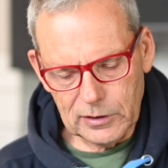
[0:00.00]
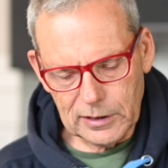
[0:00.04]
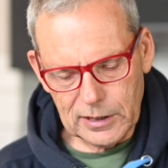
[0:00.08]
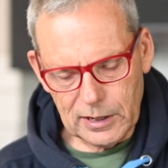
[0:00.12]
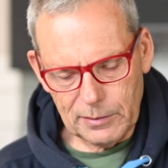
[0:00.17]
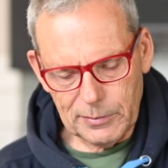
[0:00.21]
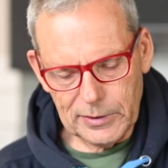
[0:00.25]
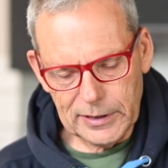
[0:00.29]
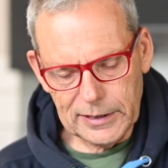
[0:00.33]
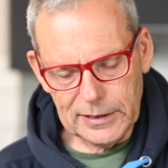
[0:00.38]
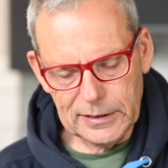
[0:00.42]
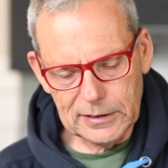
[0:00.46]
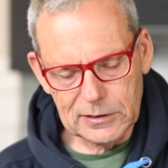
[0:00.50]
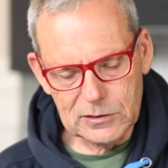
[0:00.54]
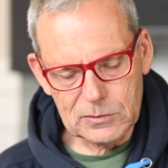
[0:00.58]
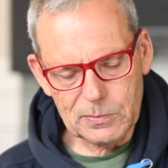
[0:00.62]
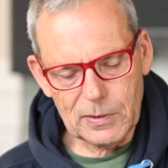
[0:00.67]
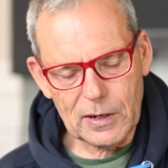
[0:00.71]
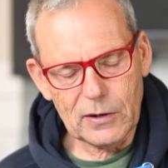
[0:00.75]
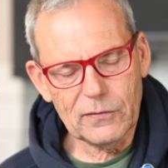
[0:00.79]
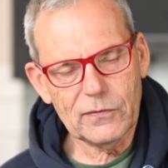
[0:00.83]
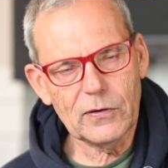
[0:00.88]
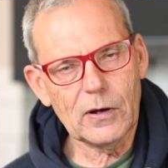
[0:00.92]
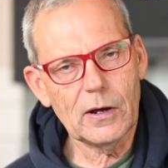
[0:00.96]
coming in is
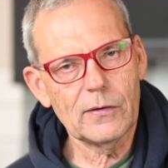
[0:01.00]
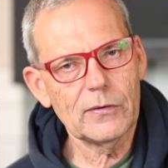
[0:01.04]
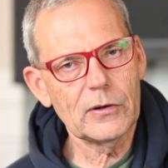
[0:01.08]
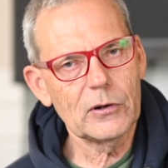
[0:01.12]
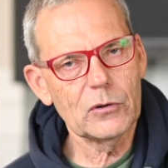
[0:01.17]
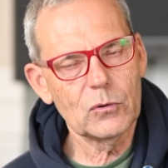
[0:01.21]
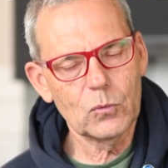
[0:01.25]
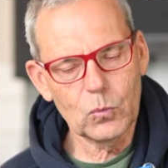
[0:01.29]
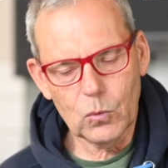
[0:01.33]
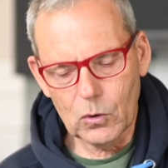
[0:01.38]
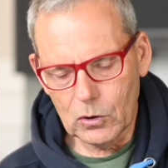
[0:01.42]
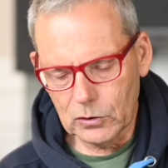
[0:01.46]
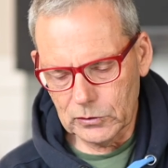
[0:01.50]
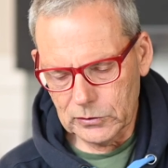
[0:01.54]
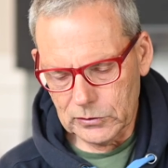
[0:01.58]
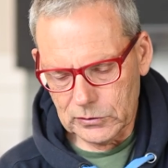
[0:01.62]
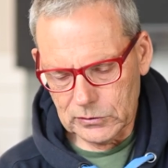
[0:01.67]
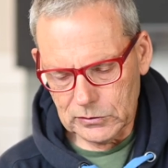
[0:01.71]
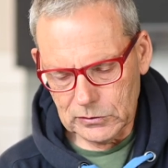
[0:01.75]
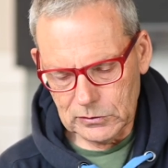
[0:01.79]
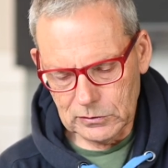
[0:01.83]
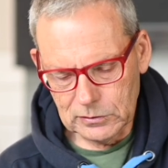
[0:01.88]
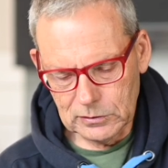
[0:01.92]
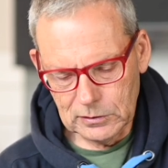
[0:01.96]
about 500
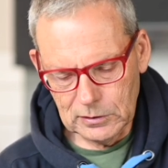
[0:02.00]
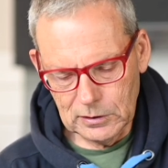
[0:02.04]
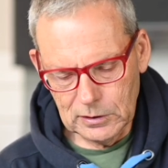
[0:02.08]
watts.